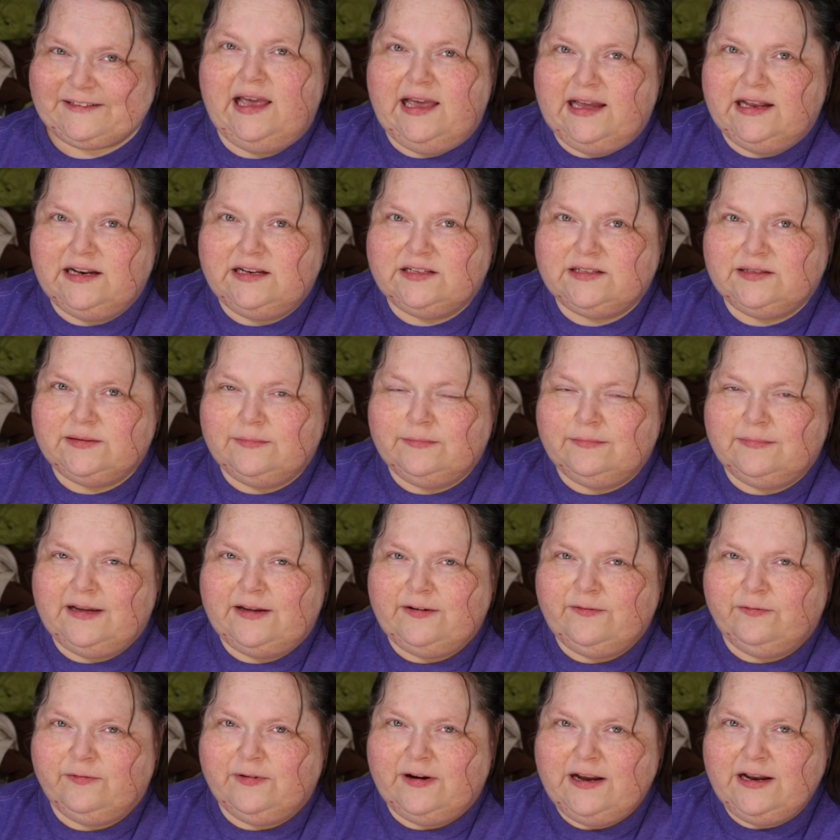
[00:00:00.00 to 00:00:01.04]
And my
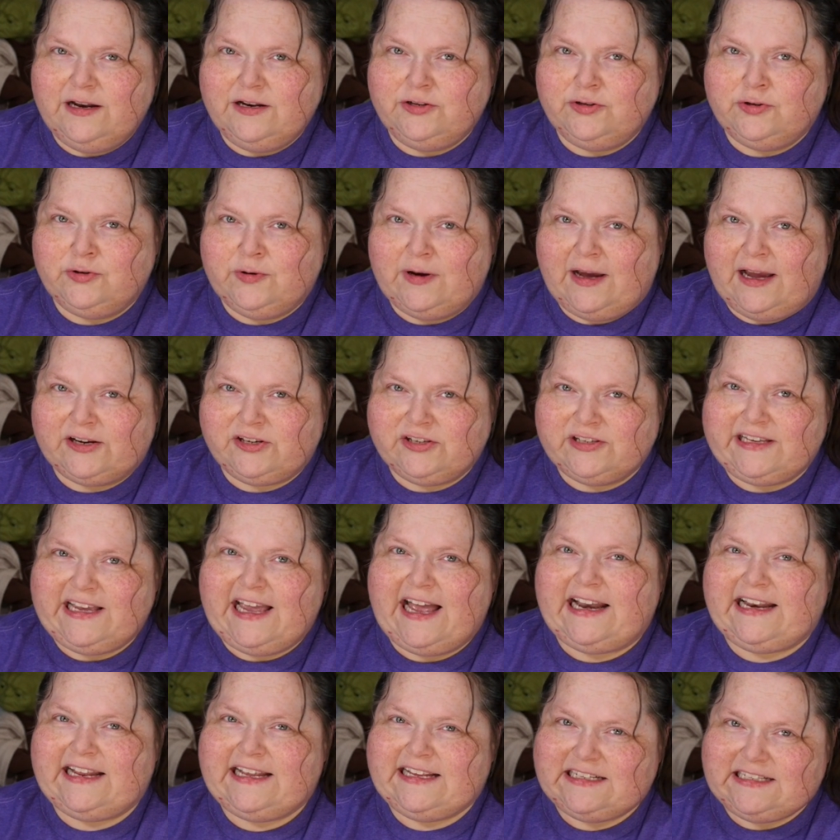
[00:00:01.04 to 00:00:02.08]
friend who actually
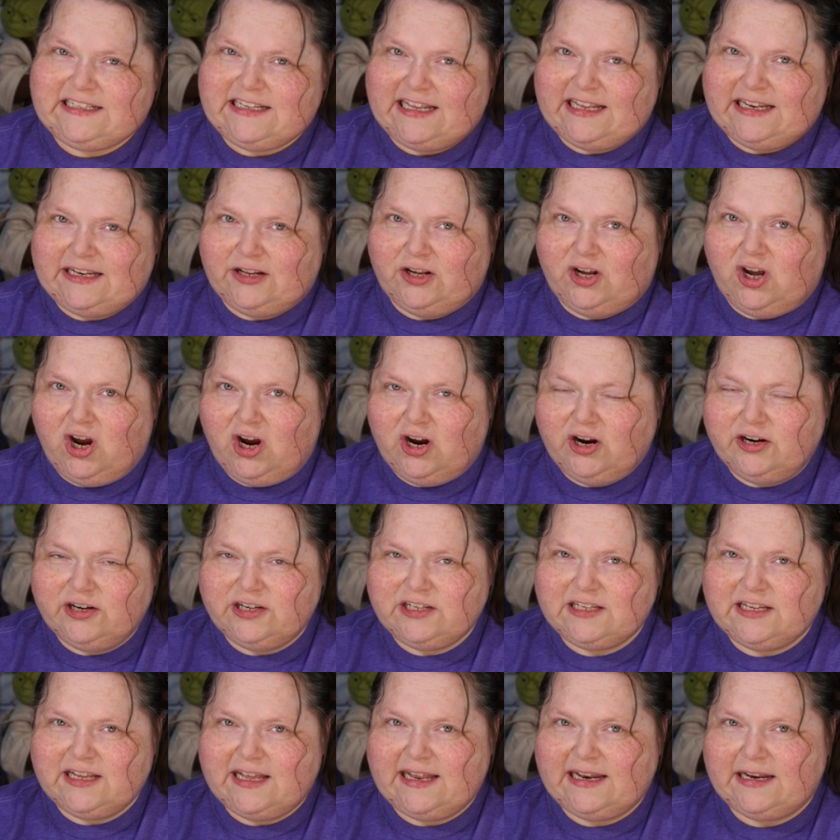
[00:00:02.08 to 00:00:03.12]
had his in the
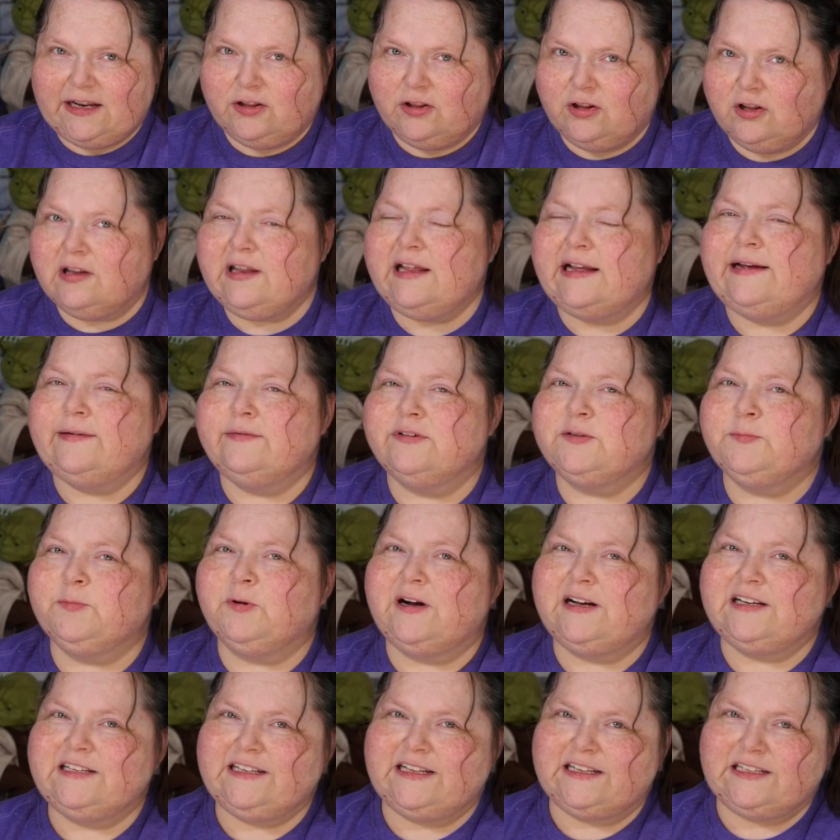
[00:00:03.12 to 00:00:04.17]
cart and it looked like it was
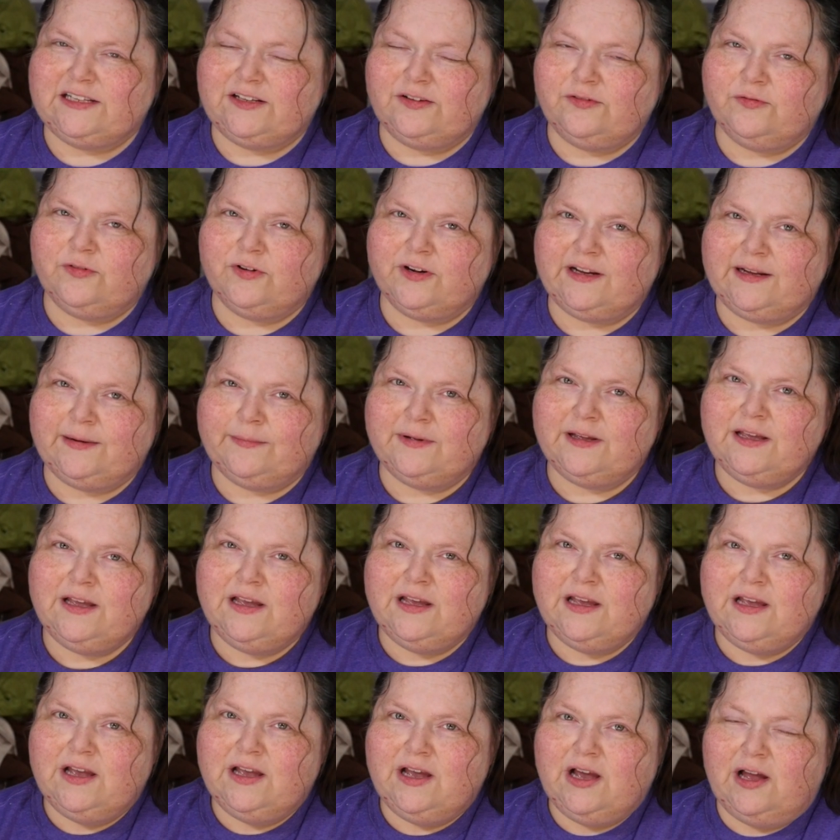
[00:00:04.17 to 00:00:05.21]
processing for him
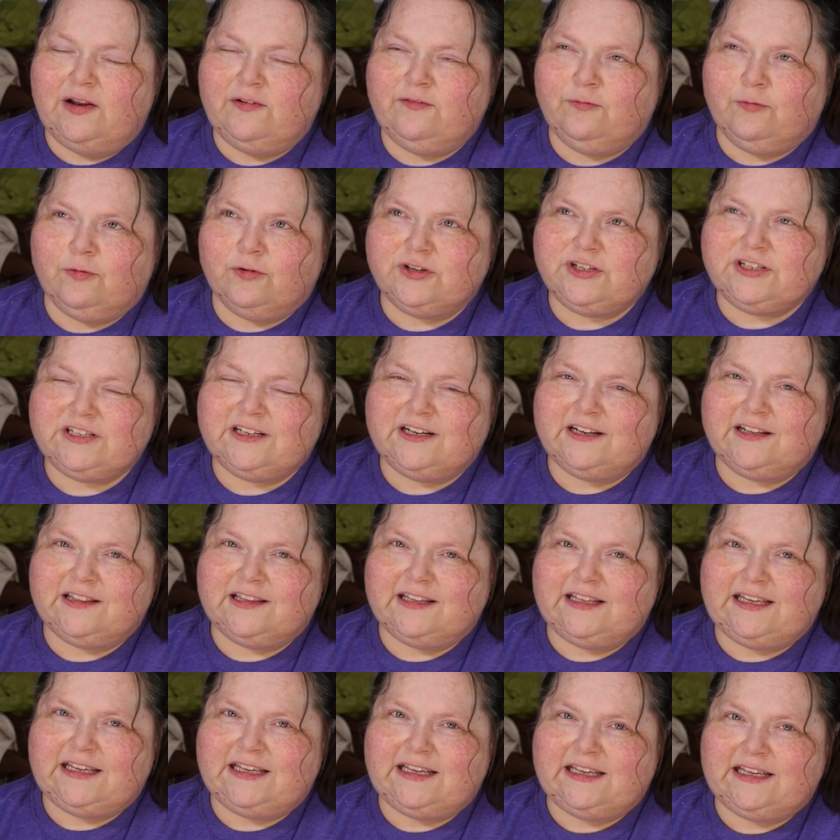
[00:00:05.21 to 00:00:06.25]

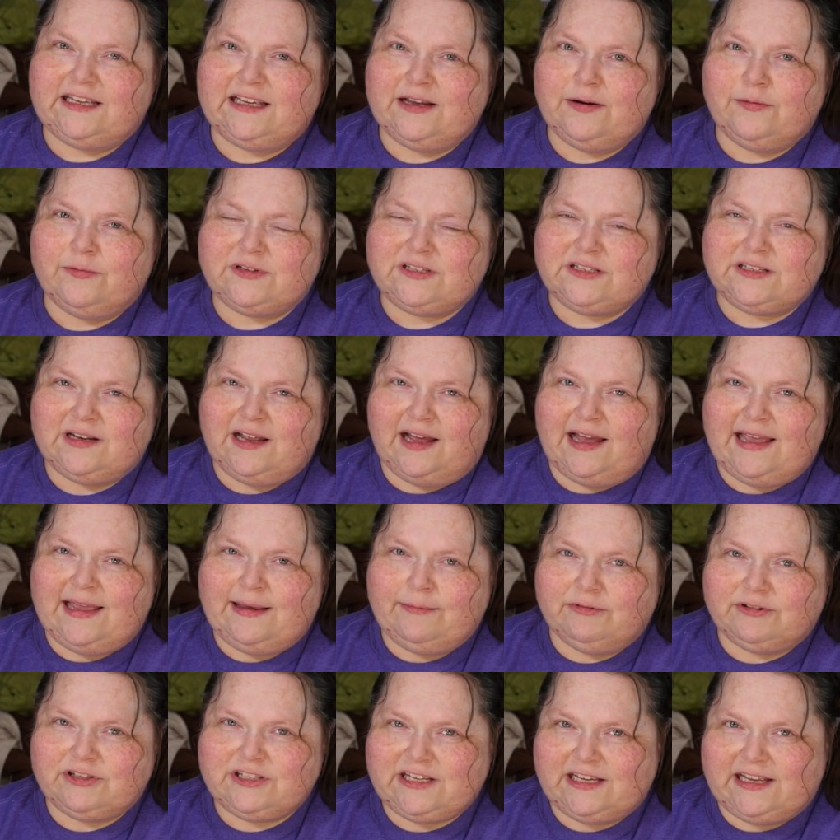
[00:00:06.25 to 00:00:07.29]
Unfortunately, was not
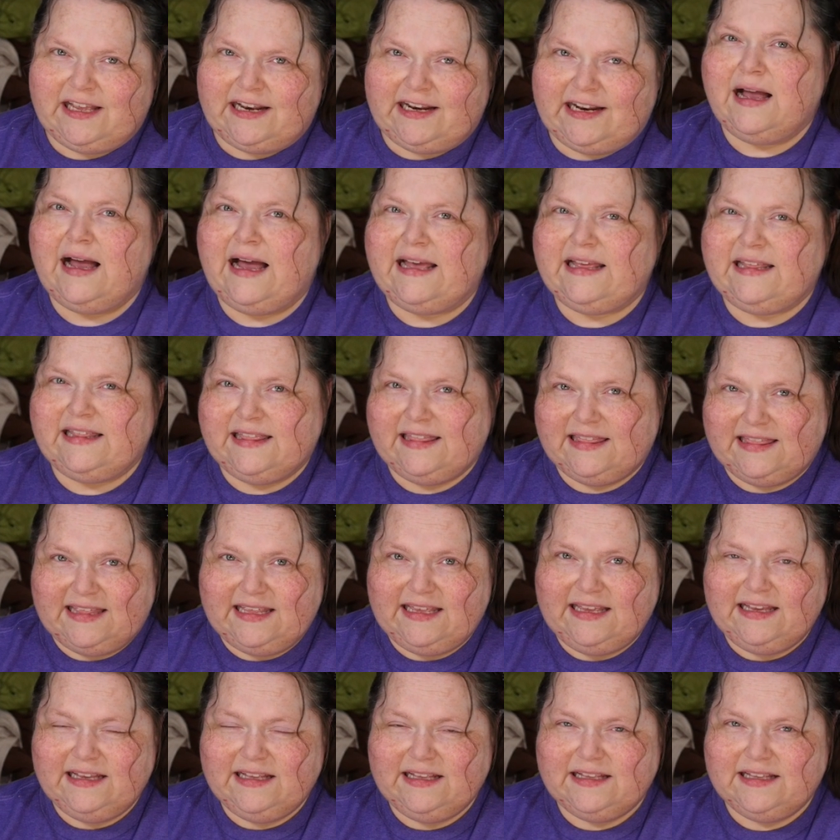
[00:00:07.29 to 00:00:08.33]
able to get it. I
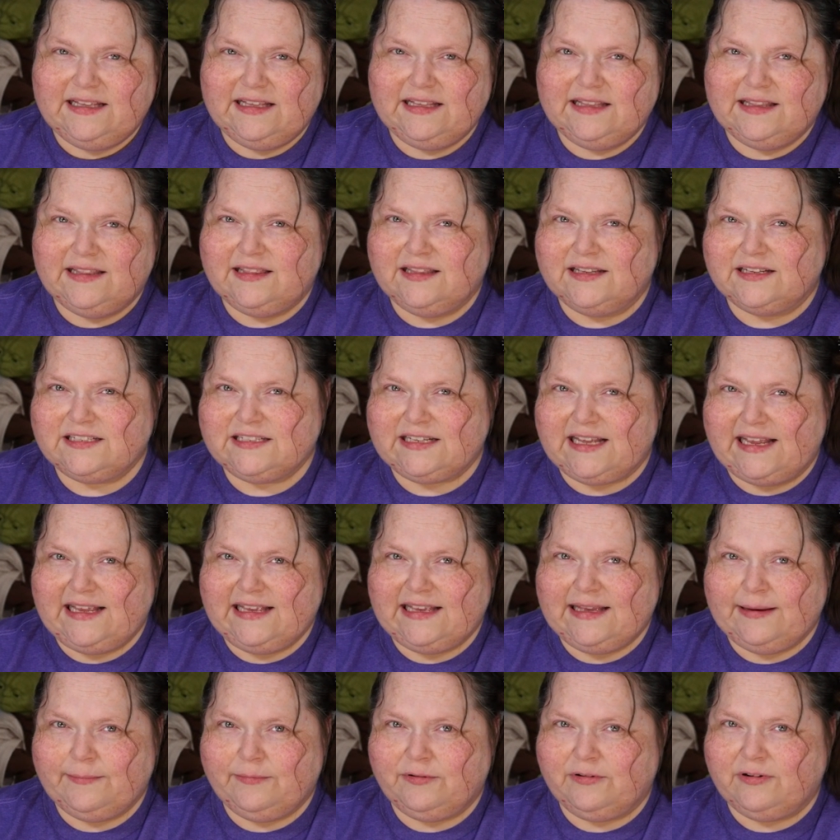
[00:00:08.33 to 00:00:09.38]
think the site
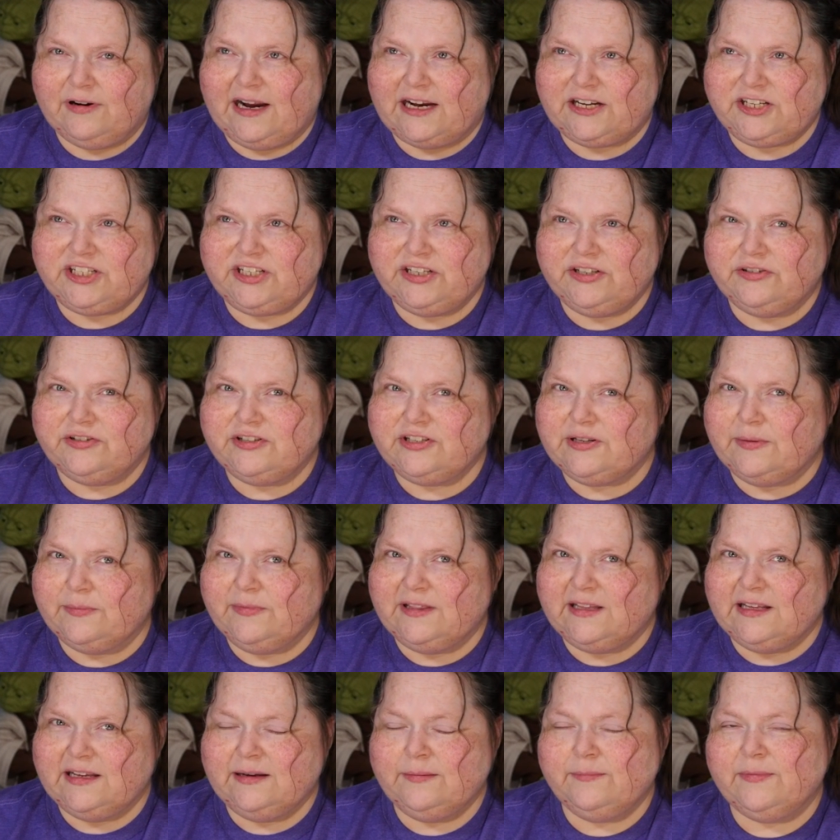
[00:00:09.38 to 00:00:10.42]
kept crashing or
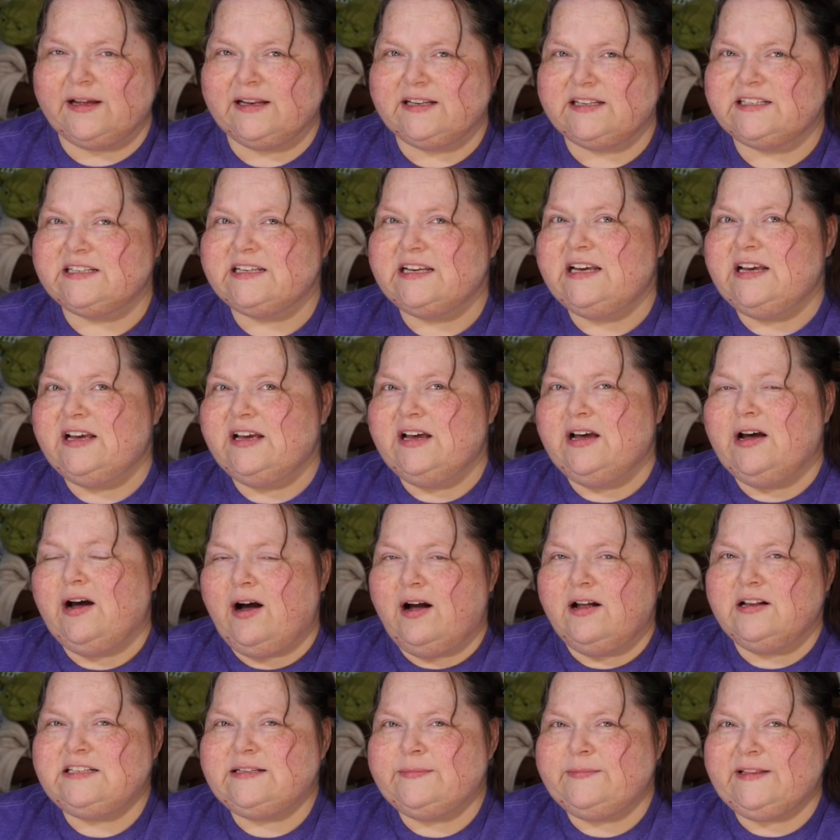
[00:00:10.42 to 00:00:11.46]
something, but
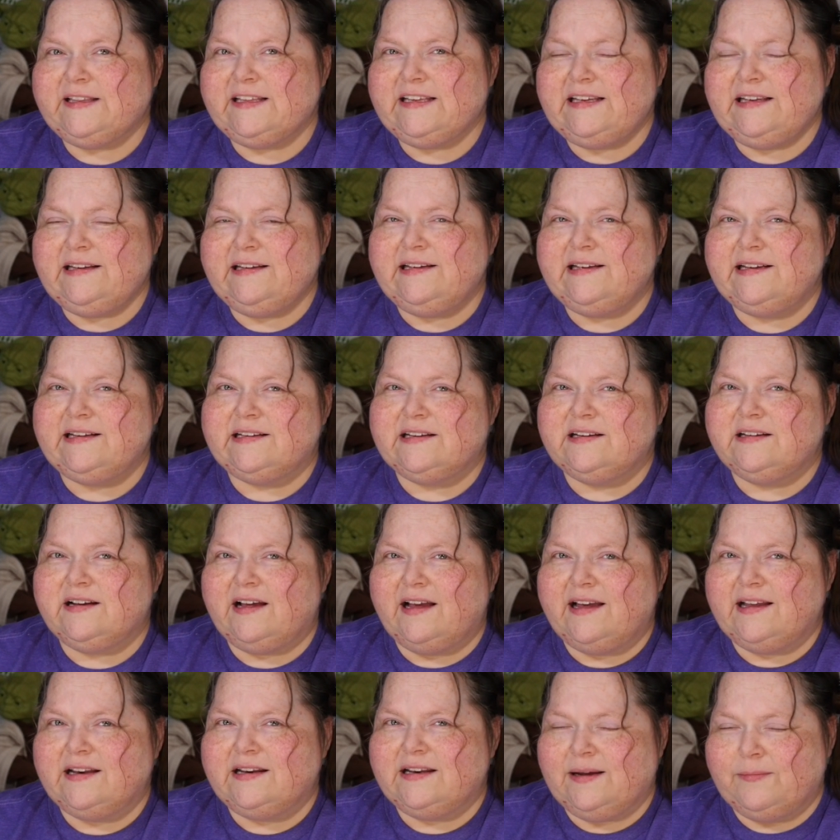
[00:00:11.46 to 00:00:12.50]
ultimately he did
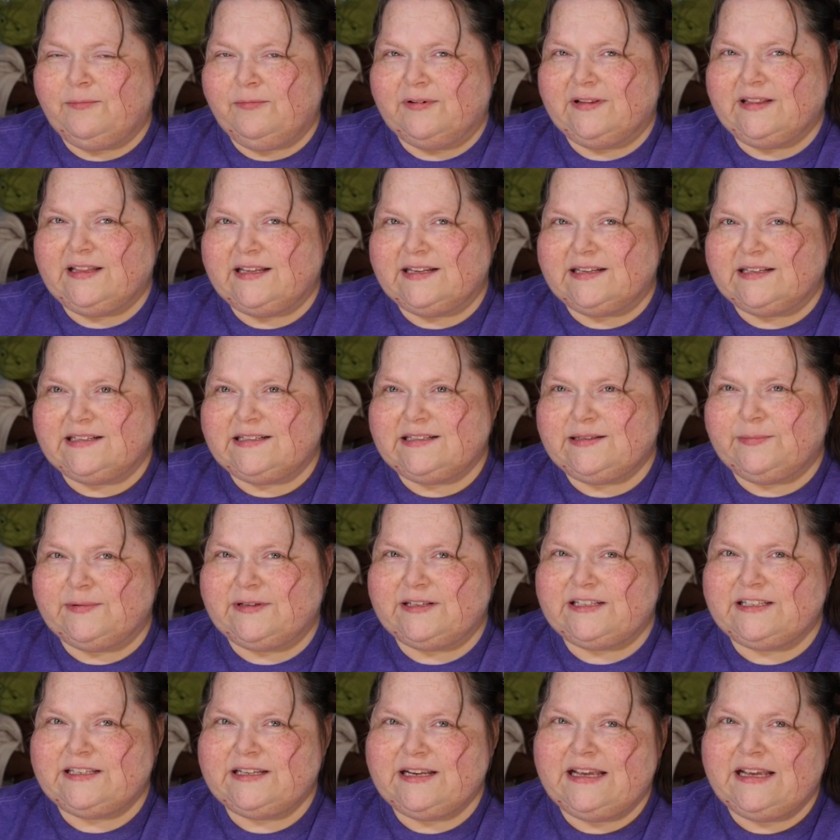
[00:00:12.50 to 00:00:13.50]
not end up with his, which,